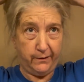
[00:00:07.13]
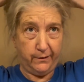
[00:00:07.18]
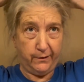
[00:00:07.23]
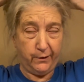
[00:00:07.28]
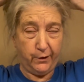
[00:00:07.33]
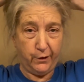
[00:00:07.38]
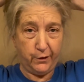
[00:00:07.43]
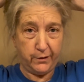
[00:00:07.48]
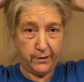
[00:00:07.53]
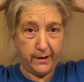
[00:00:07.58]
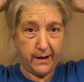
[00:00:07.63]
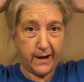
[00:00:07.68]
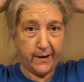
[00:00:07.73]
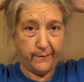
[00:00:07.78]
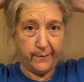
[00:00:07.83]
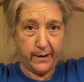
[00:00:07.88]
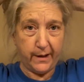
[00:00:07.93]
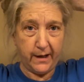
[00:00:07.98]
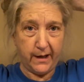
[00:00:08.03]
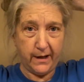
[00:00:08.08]
usually have
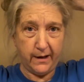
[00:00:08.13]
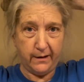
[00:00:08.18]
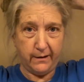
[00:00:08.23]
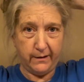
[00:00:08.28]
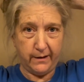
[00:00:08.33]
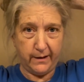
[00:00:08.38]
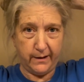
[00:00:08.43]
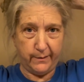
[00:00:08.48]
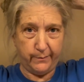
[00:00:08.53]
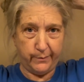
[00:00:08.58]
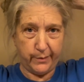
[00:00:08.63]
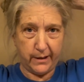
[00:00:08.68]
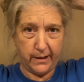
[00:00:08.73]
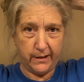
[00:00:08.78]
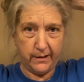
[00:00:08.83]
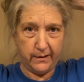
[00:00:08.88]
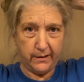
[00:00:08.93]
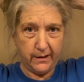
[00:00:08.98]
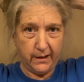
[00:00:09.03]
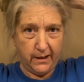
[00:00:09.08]
my hair in a
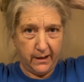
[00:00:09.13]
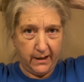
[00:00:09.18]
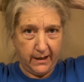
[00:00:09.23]
bun.